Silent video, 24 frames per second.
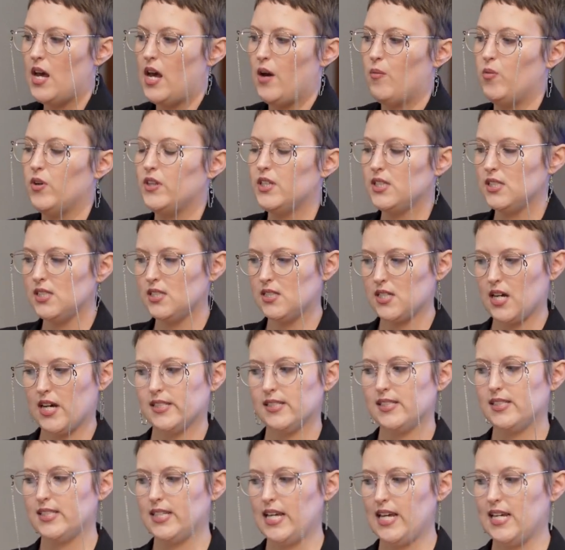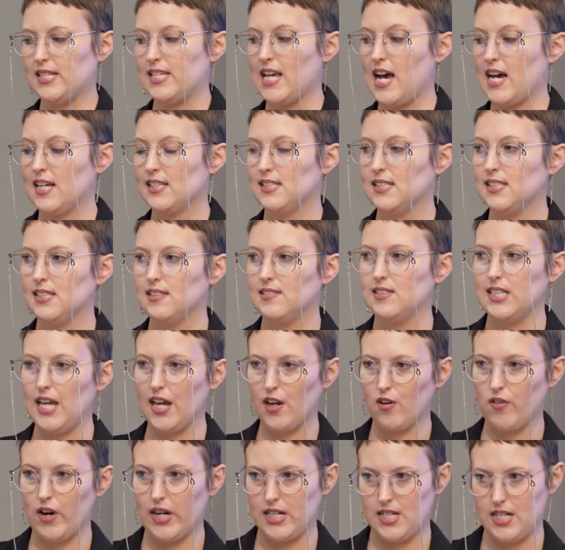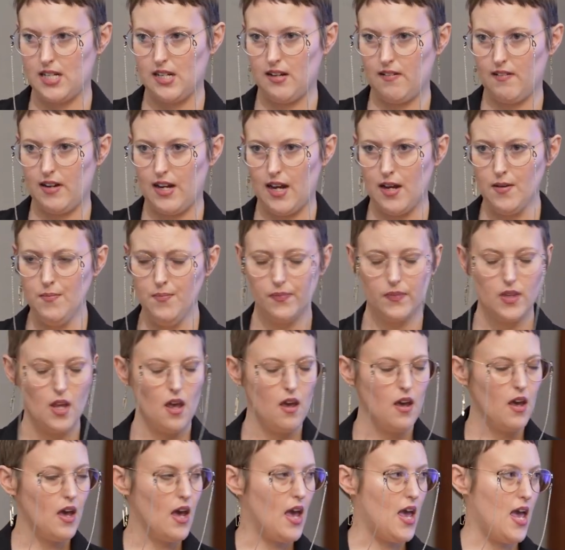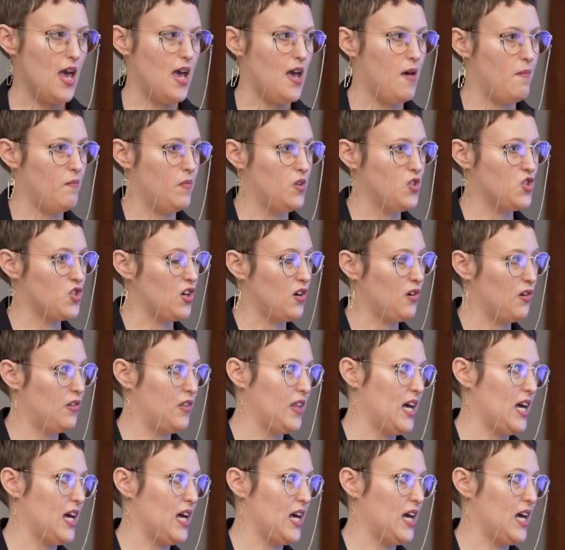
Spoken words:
And what this does is has set criteria, so